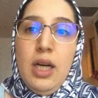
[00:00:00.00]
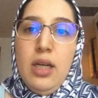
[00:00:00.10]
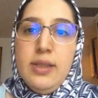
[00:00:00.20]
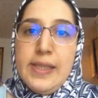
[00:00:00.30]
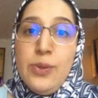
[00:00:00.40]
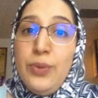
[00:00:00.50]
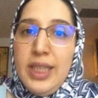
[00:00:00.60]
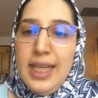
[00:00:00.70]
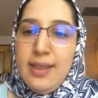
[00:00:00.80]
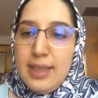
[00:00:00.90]
So we
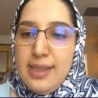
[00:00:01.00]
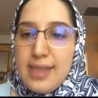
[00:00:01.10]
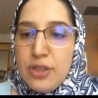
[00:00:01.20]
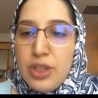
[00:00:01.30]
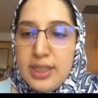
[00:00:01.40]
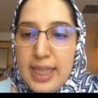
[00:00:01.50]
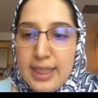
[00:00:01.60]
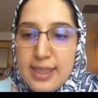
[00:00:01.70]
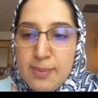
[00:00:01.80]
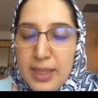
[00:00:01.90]
can essentially take
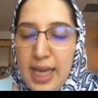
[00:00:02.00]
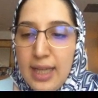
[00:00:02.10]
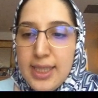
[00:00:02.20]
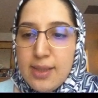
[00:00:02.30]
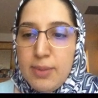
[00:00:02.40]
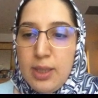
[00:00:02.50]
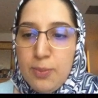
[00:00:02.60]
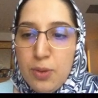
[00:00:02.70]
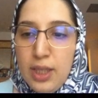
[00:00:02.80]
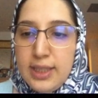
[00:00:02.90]
this mechanism and
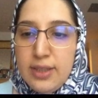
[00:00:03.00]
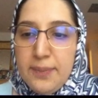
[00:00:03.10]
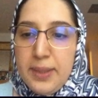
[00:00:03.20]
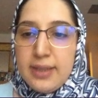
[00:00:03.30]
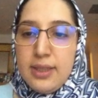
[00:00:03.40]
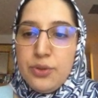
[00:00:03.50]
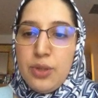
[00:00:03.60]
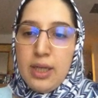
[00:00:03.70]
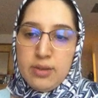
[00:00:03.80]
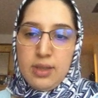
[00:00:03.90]
apply it directly to
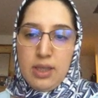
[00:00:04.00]
our